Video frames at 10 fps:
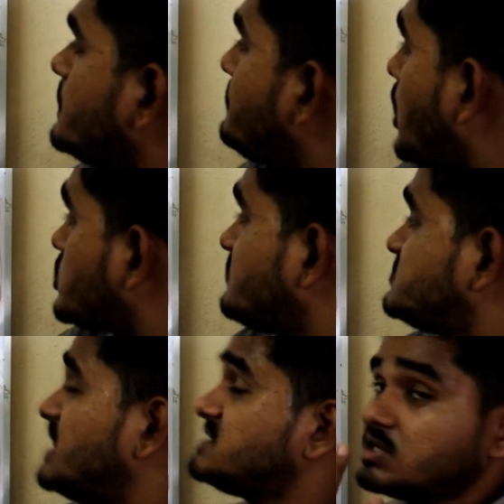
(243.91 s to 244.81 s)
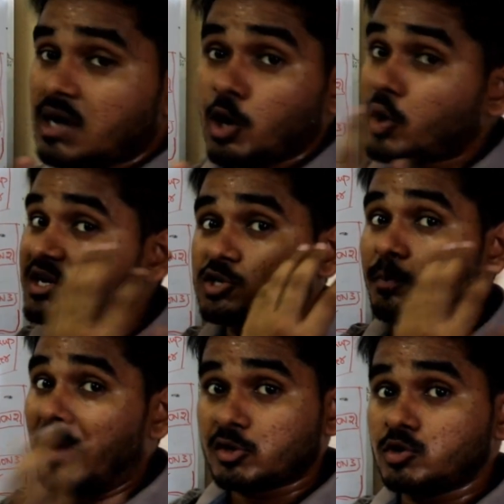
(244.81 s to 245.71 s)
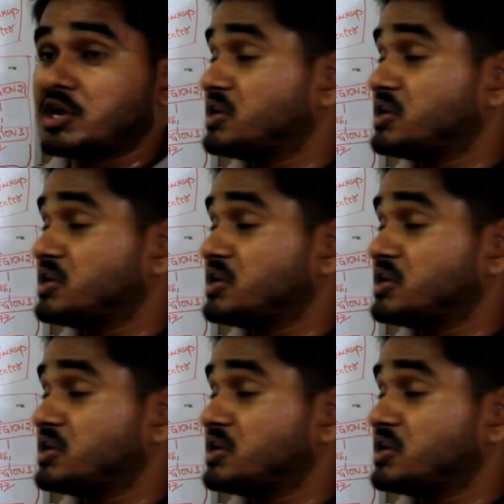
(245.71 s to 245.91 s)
part of cells in allocated to particular